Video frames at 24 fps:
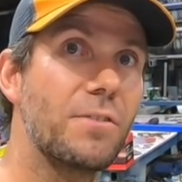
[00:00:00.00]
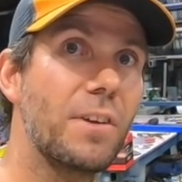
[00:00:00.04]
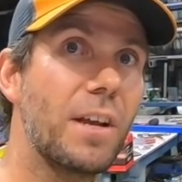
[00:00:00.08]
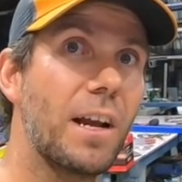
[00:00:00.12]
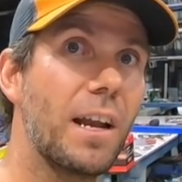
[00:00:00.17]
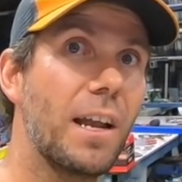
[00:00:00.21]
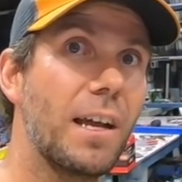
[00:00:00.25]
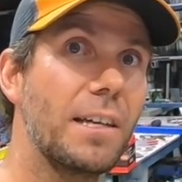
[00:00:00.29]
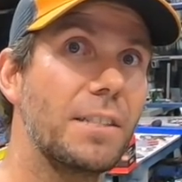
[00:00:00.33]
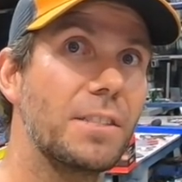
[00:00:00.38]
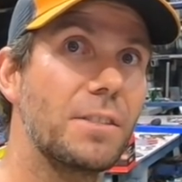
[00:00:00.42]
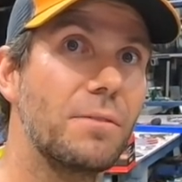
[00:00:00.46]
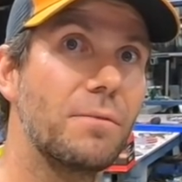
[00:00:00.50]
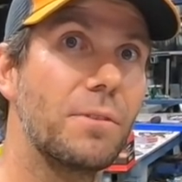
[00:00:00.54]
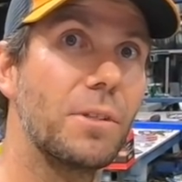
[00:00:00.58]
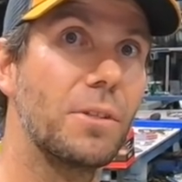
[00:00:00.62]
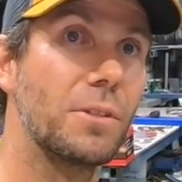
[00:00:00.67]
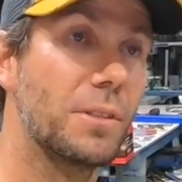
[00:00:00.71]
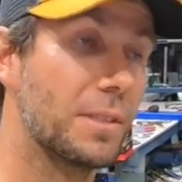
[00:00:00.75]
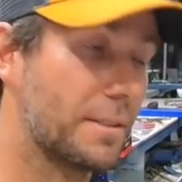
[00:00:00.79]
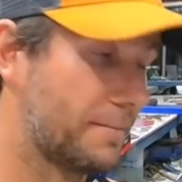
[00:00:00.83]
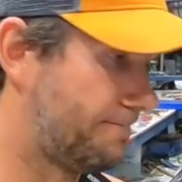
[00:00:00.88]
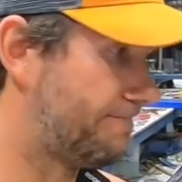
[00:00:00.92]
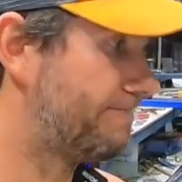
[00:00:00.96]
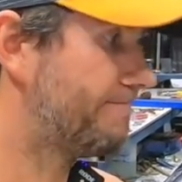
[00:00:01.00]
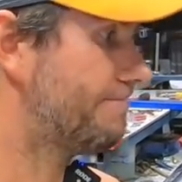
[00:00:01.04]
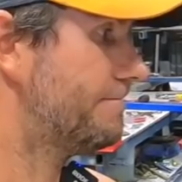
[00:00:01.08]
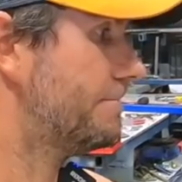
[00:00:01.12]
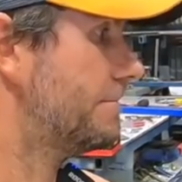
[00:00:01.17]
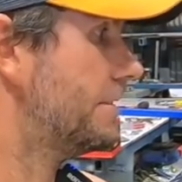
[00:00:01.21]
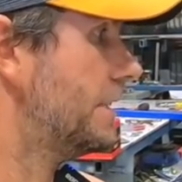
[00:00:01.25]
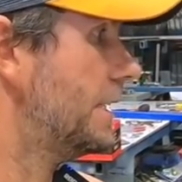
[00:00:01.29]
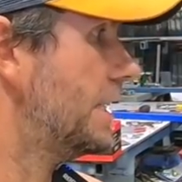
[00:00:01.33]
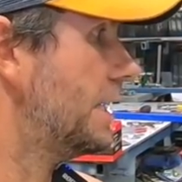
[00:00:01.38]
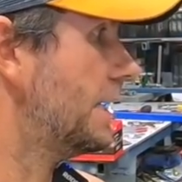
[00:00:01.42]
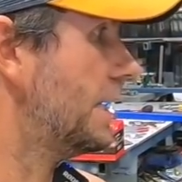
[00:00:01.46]
ventilation filter.
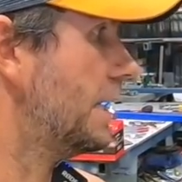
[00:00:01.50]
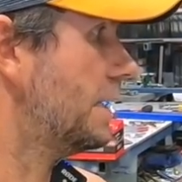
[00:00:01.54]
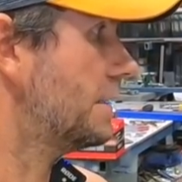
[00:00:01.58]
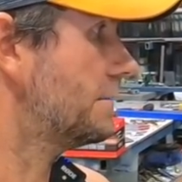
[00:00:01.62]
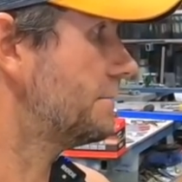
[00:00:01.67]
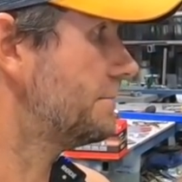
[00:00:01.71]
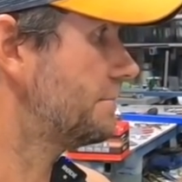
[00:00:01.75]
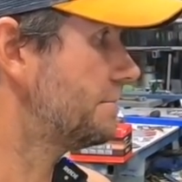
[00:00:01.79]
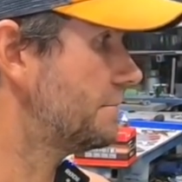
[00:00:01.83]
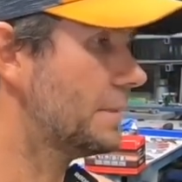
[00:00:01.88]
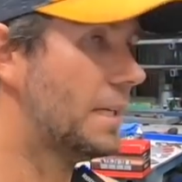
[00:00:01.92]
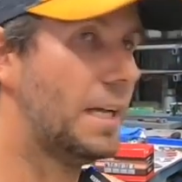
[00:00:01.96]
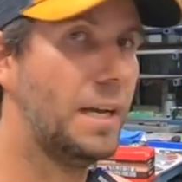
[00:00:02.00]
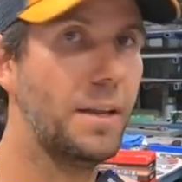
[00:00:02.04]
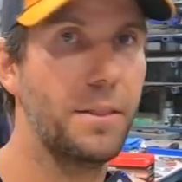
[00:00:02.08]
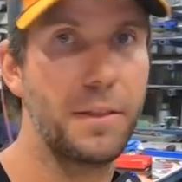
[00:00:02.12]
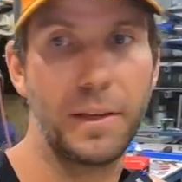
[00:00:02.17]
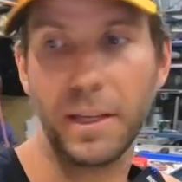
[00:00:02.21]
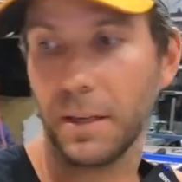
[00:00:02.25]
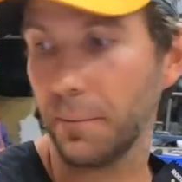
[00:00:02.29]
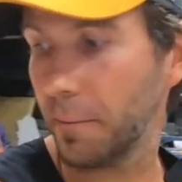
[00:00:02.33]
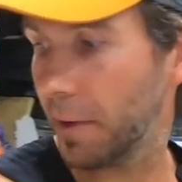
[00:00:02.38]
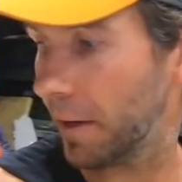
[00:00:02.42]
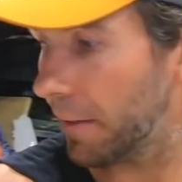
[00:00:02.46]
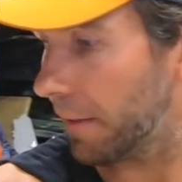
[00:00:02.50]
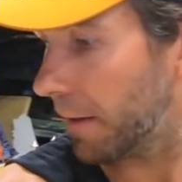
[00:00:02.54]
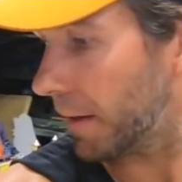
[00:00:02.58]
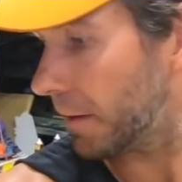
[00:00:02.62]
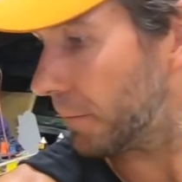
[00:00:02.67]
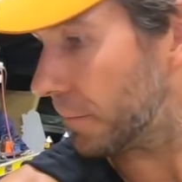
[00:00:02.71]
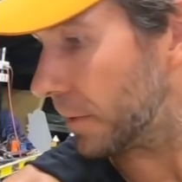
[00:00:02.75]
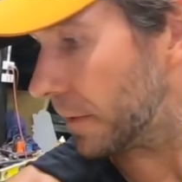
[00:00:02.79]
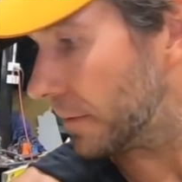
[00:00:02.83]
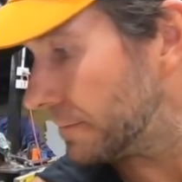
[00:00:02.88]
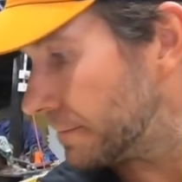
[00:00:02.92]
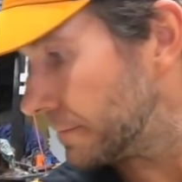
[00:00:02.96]
There you go, have a think about that.
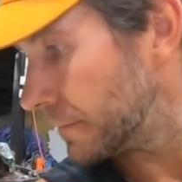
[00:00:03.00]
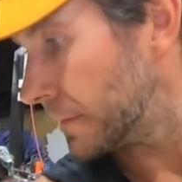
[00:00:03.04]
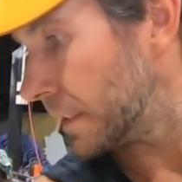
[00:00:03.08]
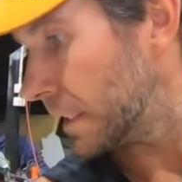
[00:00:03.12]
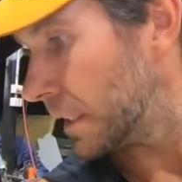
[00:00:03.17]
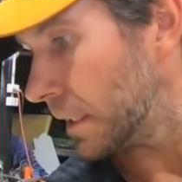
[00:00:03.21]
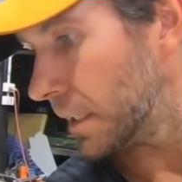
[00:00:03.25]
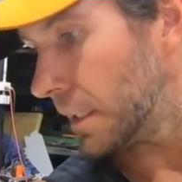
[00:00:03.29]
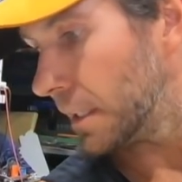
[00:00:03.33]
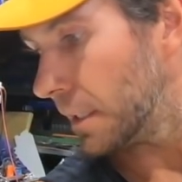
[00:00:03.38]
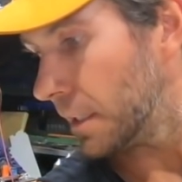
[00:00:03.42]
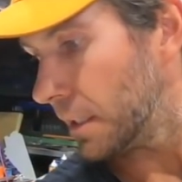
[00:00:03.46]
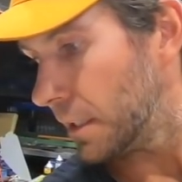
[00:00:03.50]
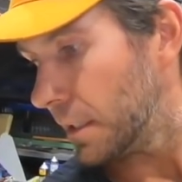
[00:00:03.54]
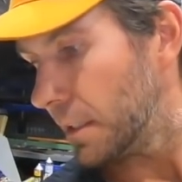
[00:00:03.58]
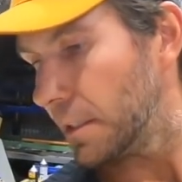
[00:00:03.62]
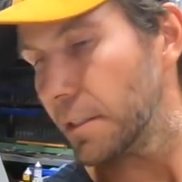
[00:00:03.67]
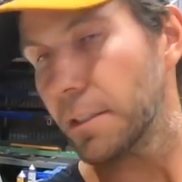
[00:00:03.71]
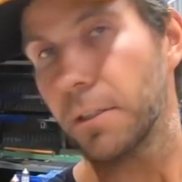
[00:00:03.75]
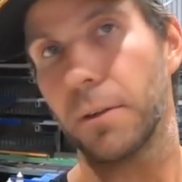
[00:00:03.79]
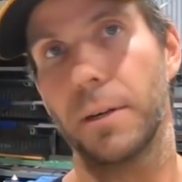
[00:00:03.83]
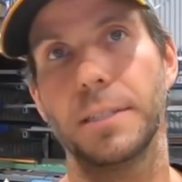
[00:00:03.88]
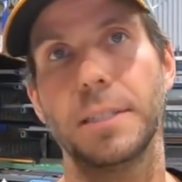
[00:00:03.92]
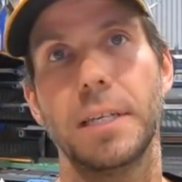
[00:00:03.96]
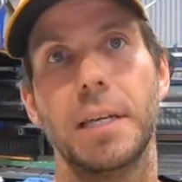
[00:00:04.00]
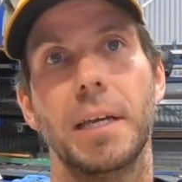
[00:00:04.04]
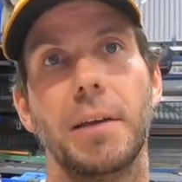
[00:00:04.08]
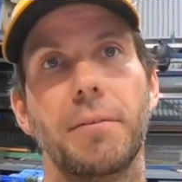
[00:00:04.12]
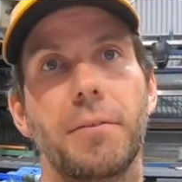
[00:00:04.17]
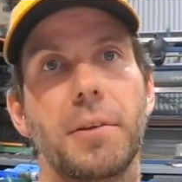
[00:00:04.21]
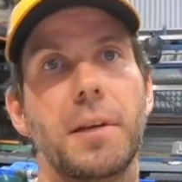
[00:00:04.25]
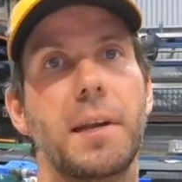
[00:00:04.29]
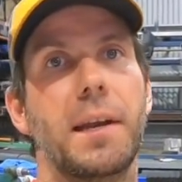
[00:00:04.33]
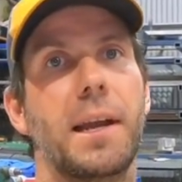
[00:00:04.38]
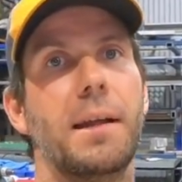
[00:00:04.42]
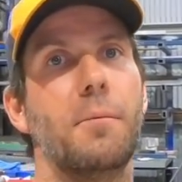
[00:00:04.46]
Too easy. If
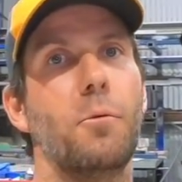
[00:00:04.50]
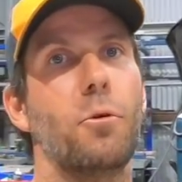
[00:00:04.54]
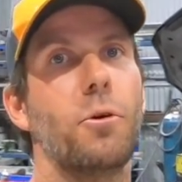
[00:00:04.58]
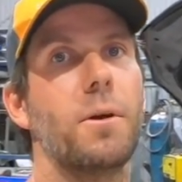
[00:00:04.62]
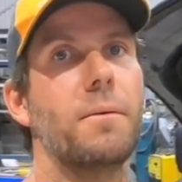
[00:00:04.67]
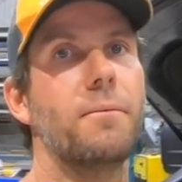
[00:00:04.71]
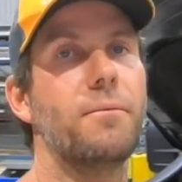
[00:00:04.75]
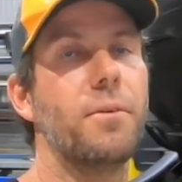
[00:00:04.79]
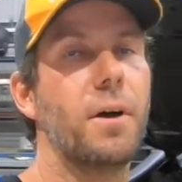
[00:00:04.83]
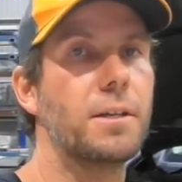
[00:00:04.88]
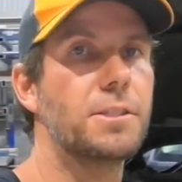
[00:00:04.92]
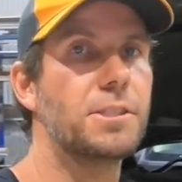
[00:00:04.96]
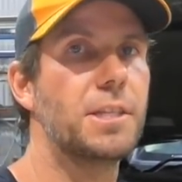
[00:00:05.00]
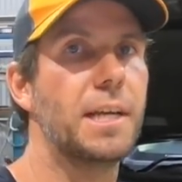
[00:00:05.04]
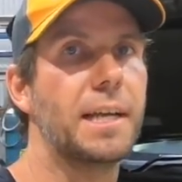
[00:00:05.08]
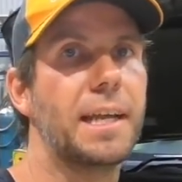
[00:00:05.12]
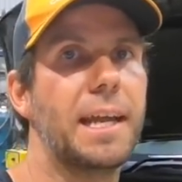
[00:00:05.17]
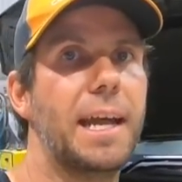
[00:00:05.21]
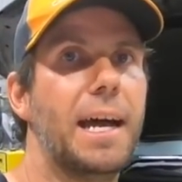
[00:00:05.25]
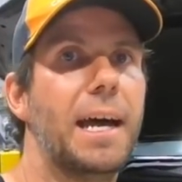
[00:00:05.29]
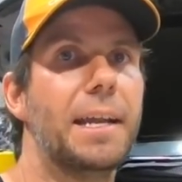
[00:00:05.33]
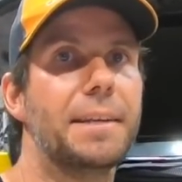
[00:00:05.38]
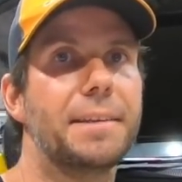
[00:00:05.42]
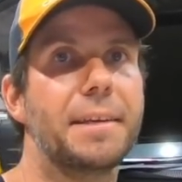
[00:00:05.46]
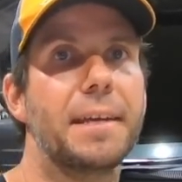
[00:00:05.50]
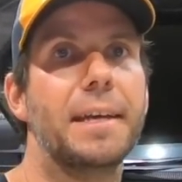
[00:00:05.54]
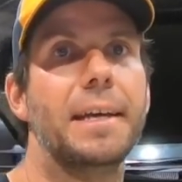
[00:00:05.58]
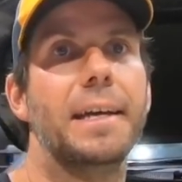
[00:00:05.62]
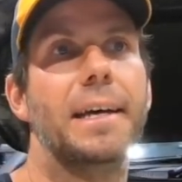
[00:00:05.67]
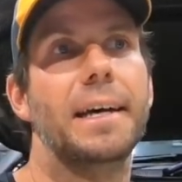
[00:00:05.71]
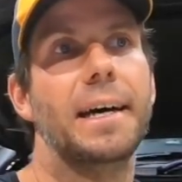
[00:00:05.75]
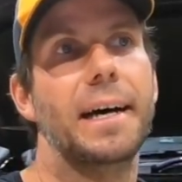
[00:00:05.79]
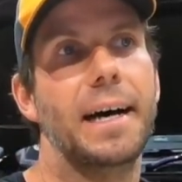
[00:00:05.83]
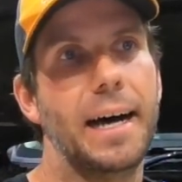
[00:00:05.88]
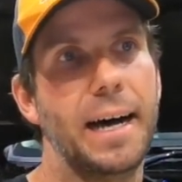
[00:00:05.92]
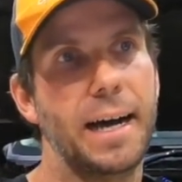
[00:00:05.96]
you need any more info, check out,
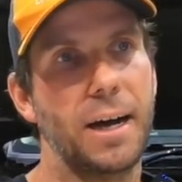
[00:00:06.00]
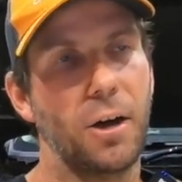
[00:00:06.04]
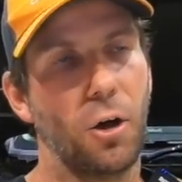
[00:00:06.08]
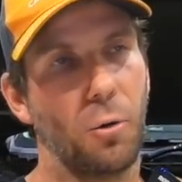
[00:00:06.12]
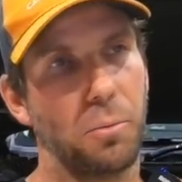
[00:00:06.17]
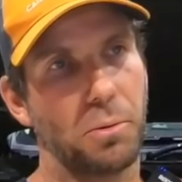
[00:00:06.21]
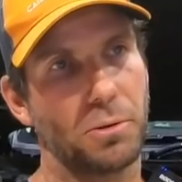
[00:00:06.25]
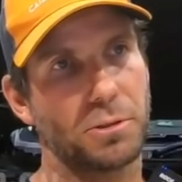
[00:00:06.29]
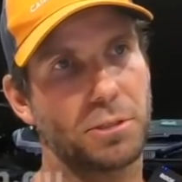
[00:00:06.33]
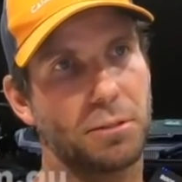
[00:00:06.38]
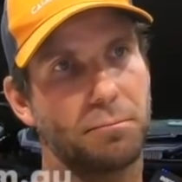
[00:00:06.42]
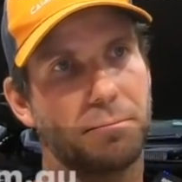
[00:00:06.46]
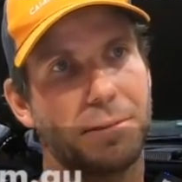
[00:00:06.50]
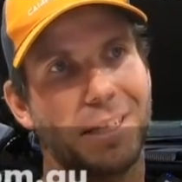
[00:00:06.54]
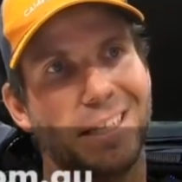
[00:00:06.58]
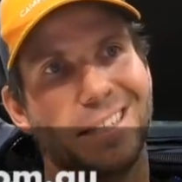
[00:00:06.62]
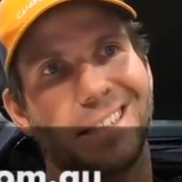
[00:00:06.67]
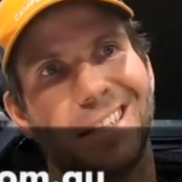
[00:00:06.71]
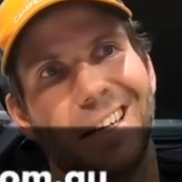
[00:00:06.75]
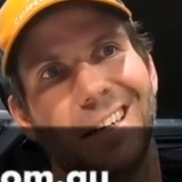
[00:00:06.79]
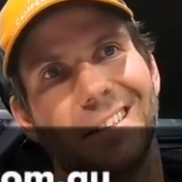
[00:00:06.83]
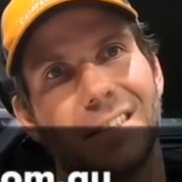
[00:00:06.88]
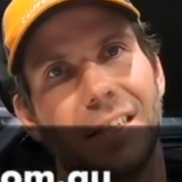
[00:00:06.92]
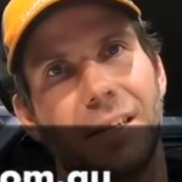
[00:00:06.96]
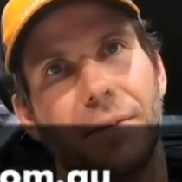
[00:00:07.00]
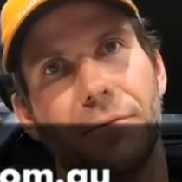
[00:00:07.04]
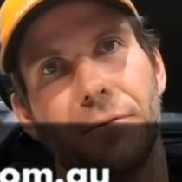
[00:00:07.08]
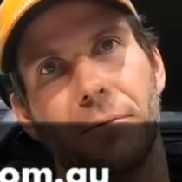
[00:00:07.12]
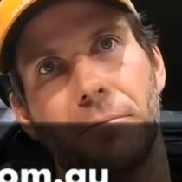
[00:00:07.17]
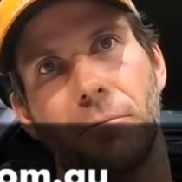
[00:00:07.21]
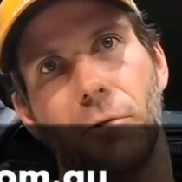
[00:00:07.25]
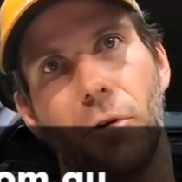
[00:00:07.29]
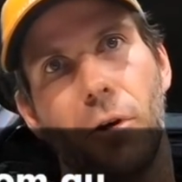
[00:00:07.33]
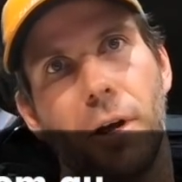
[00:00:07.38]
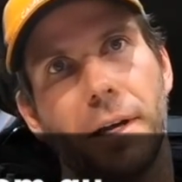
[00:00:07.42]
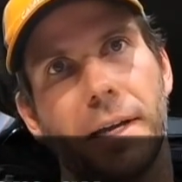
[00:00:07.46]
I'll put some details here
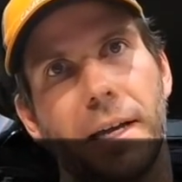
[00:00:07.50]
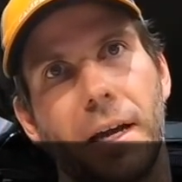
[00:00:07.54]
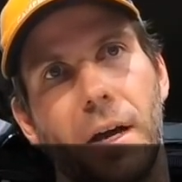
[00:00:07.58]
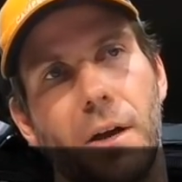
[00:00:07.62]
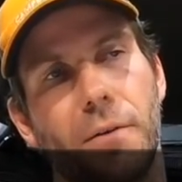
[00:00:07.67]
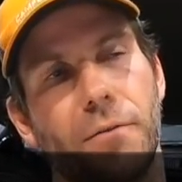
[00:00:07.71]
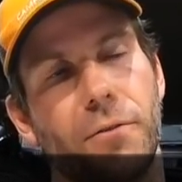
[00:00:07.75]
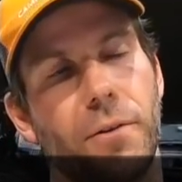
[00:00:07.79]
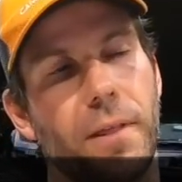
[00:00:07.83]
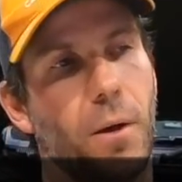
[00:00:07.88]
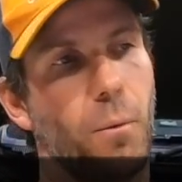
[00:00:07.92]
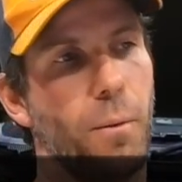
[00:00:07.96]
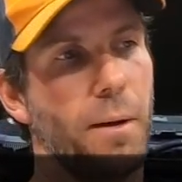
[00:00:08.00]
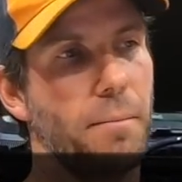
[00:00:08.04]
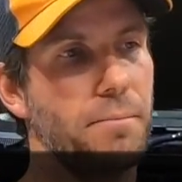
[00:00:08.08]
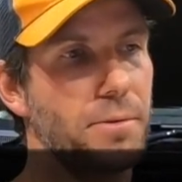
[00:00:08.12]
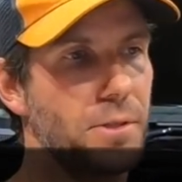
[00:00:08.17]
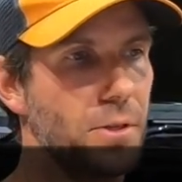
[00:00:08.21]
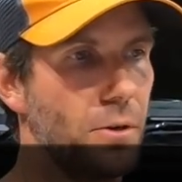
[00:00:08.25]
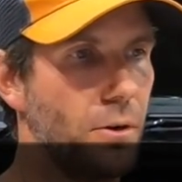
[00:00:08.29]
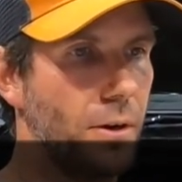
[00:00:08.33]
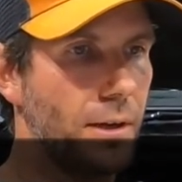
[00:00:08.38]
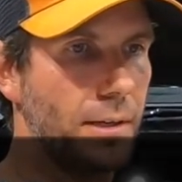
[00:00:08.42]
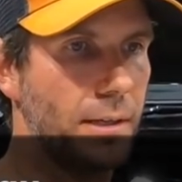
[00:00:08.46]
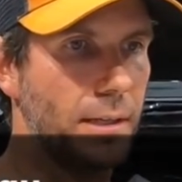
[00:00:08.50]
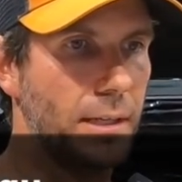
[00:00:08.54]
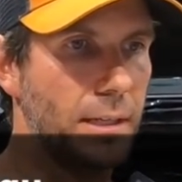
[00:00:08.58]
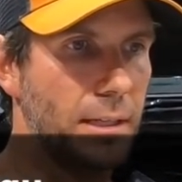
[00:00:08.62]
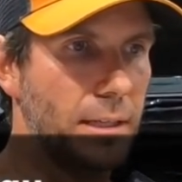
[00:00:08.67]
from Ryco for their website